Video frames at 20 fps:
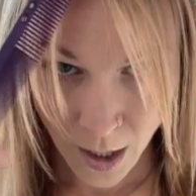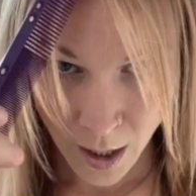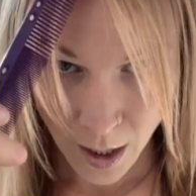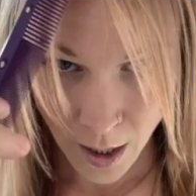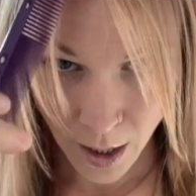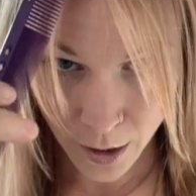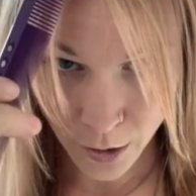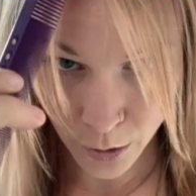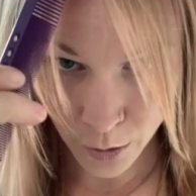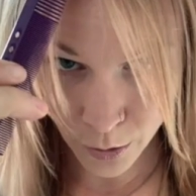
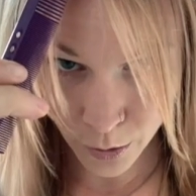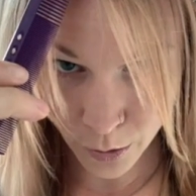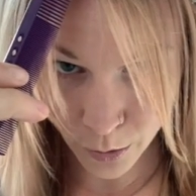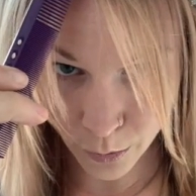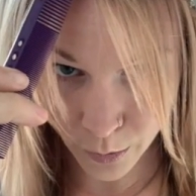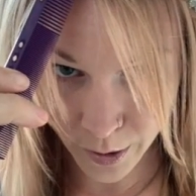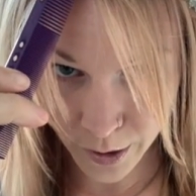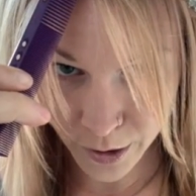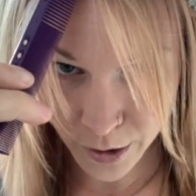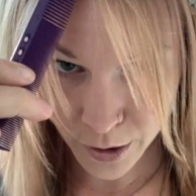and you're
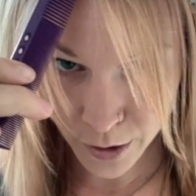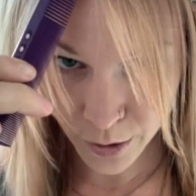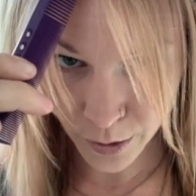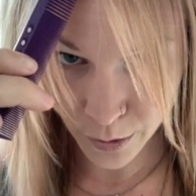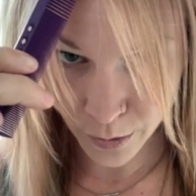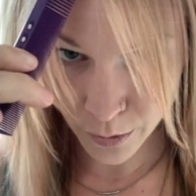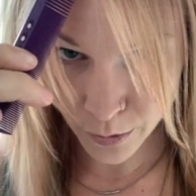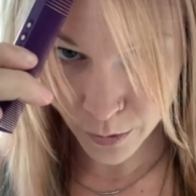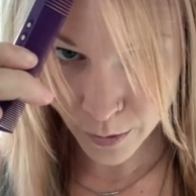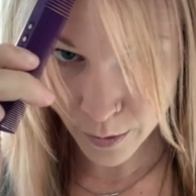going
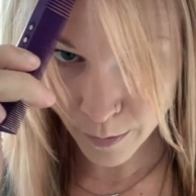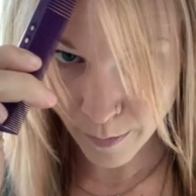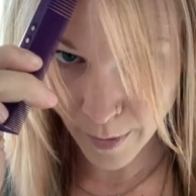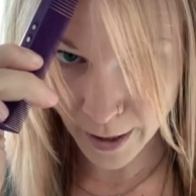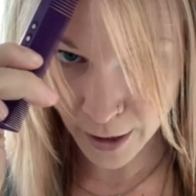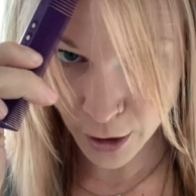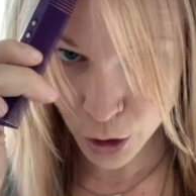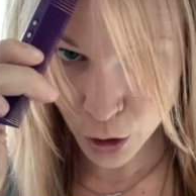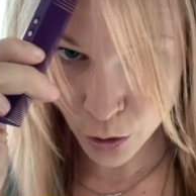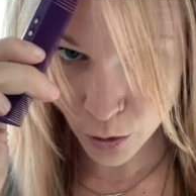to make
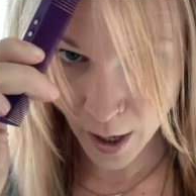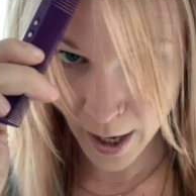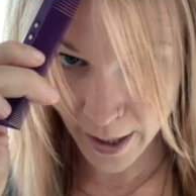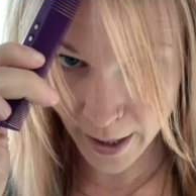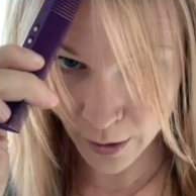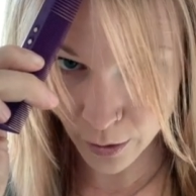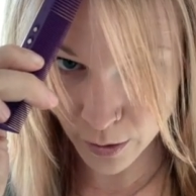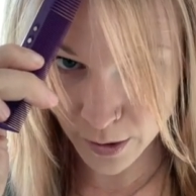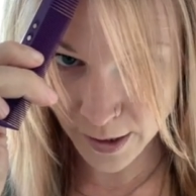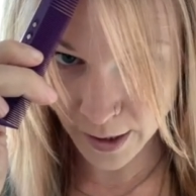a
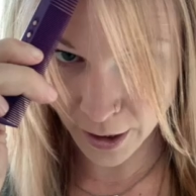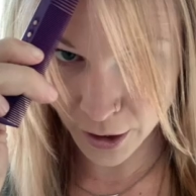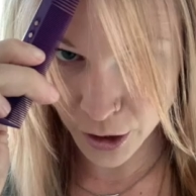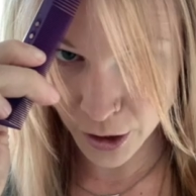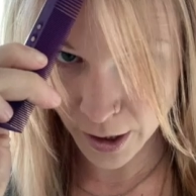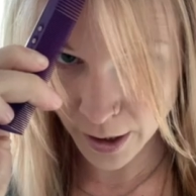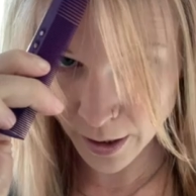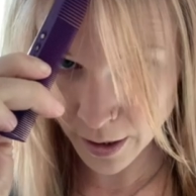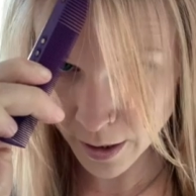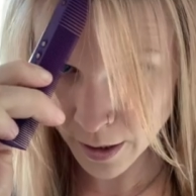triangle
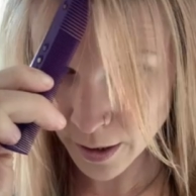section.